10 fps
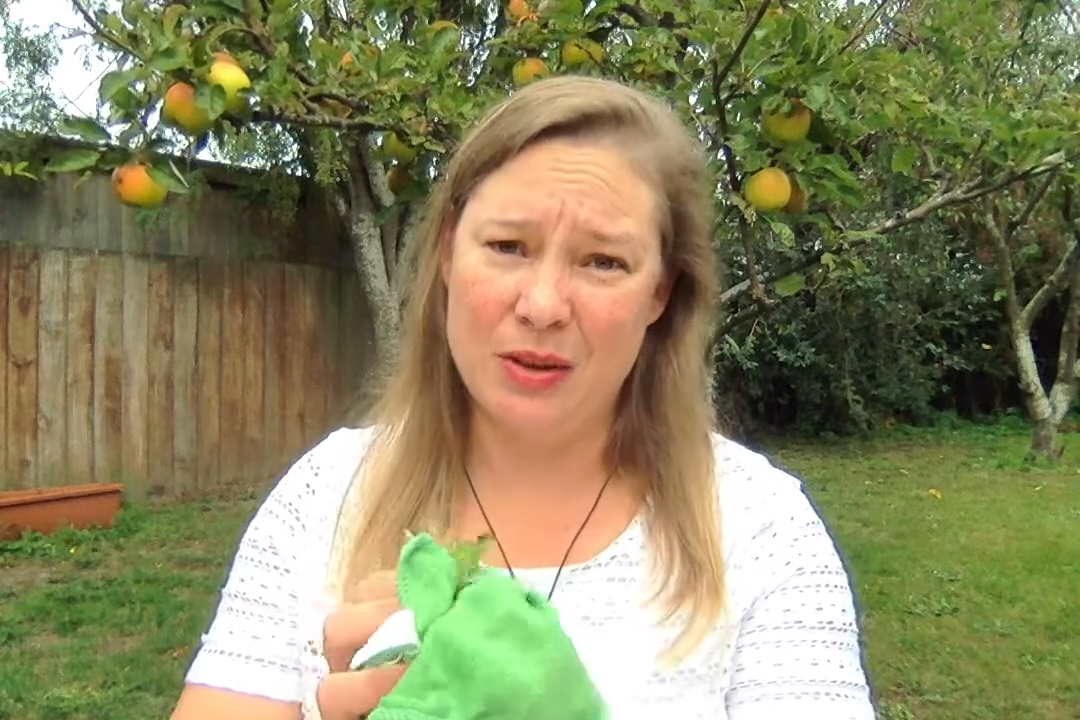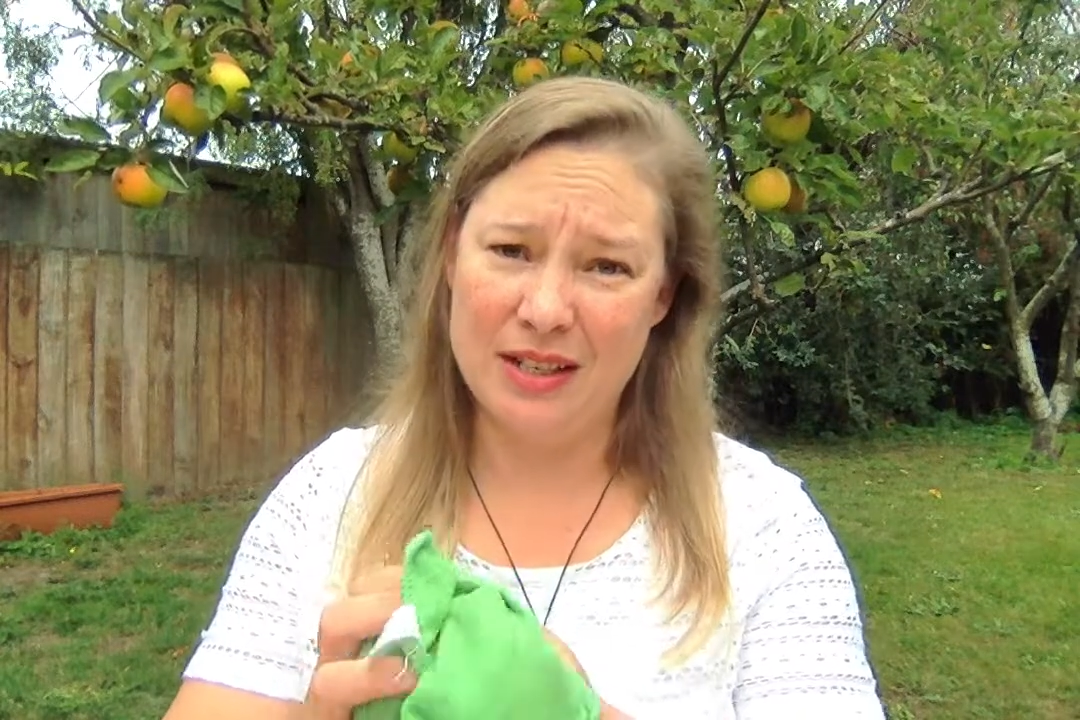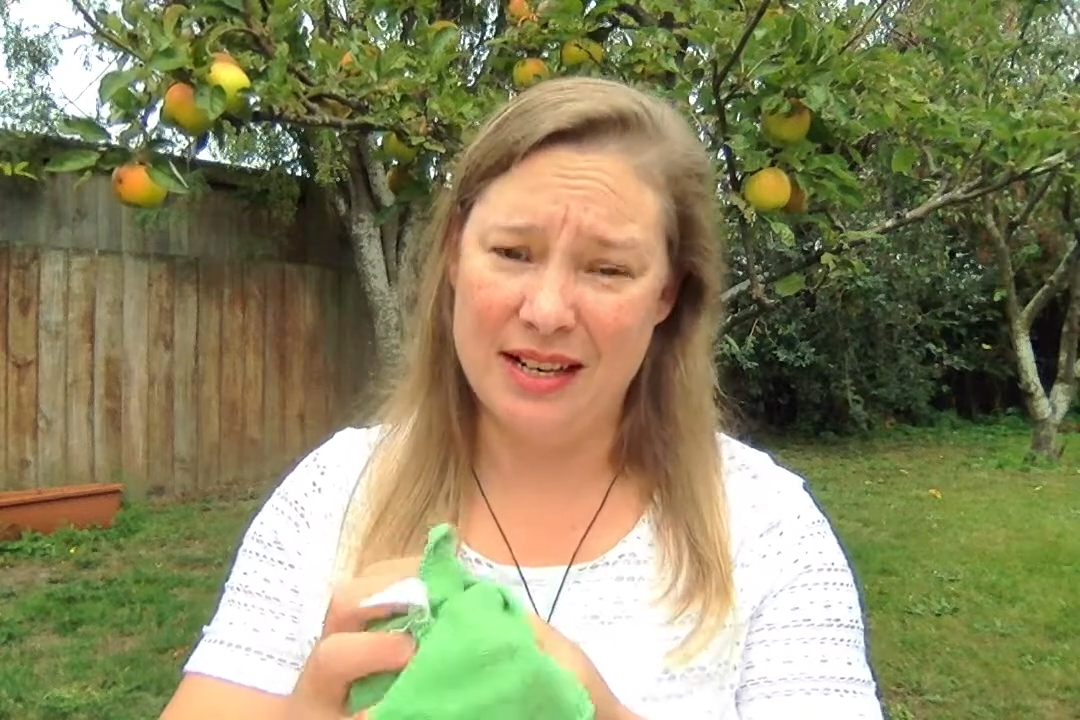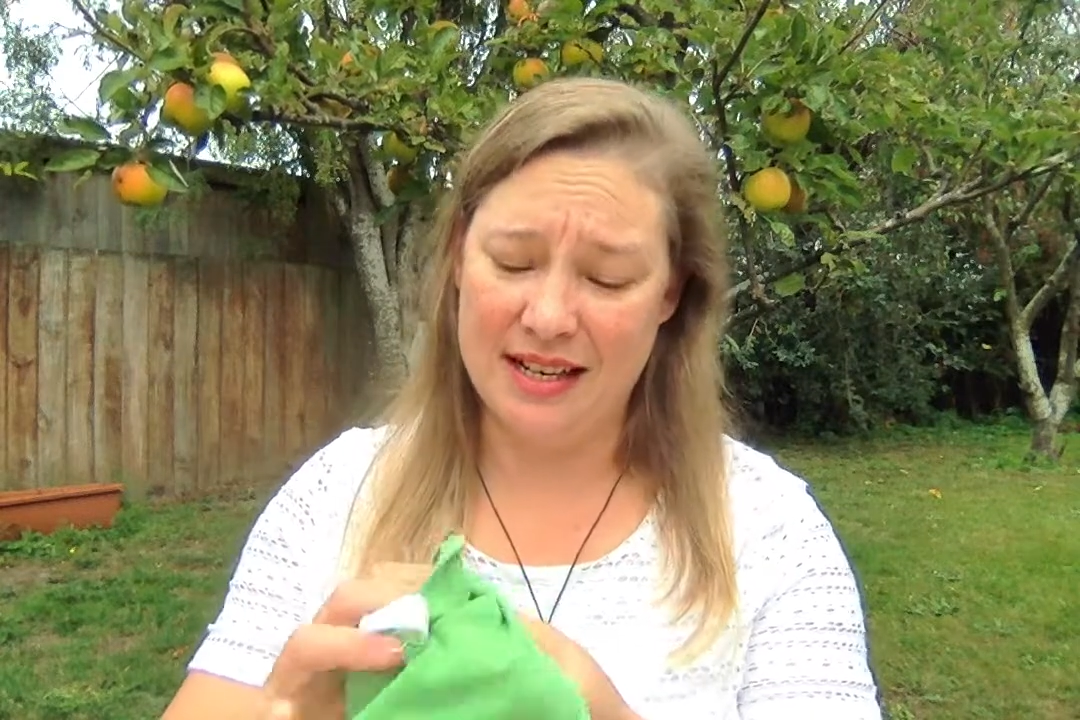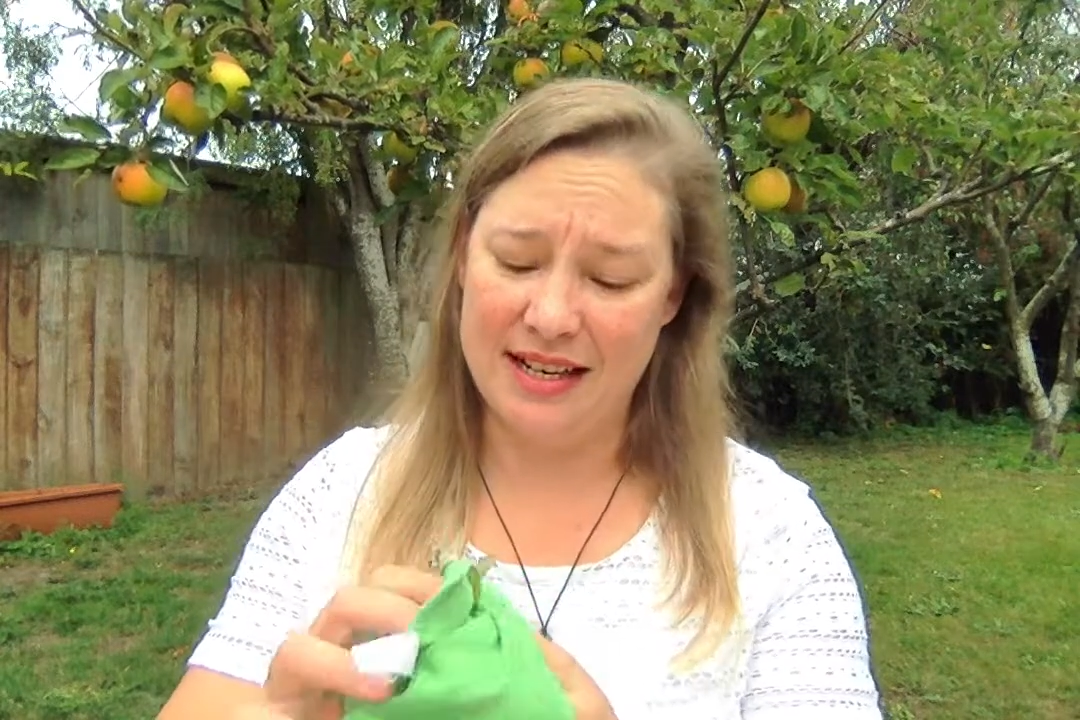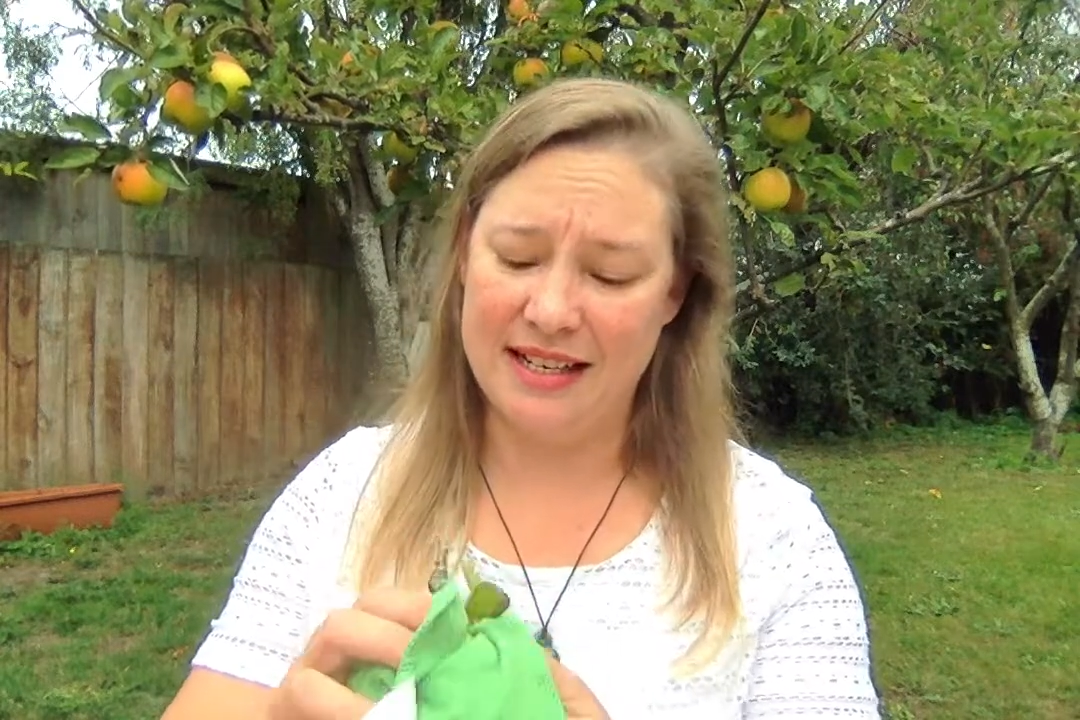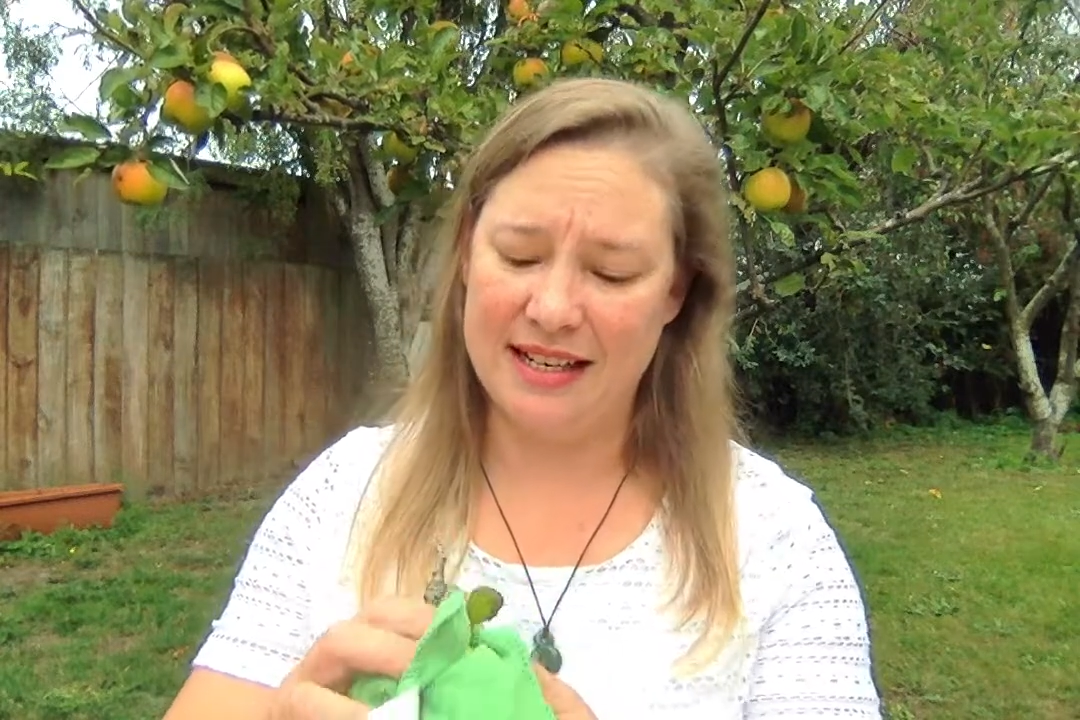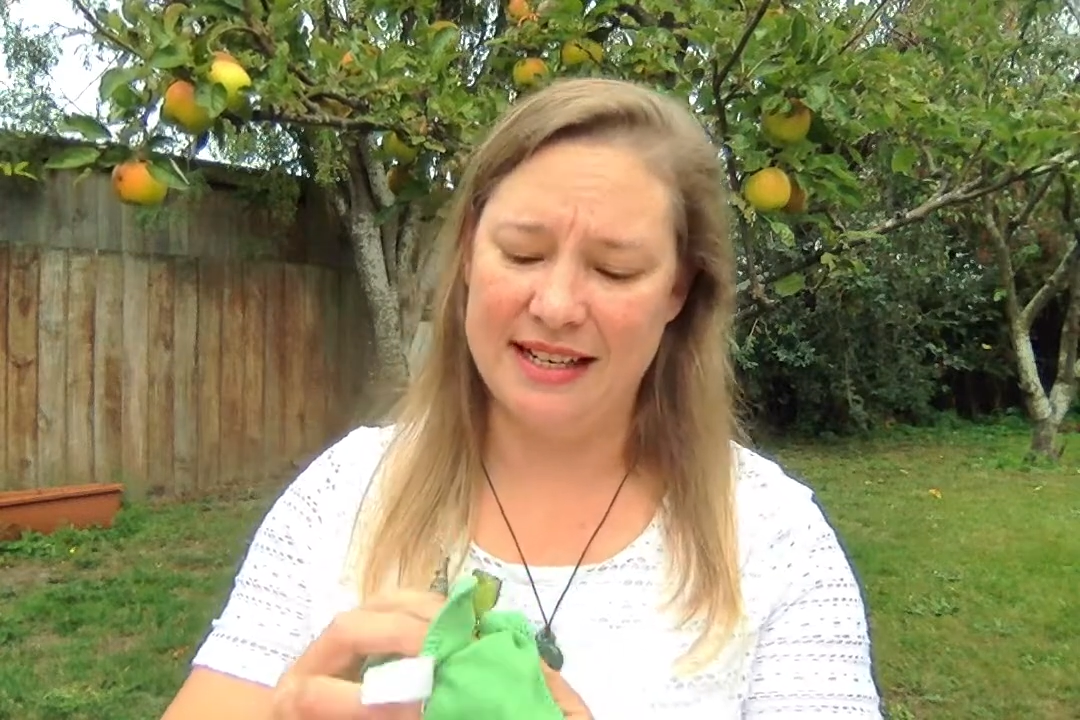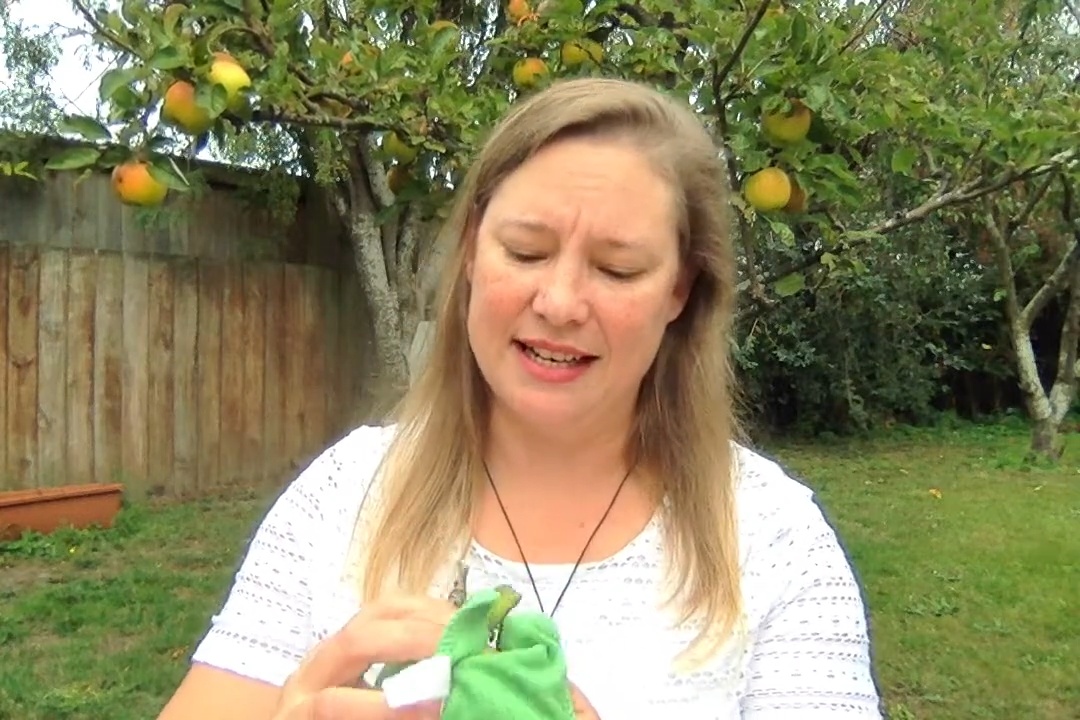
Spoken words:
intend eating it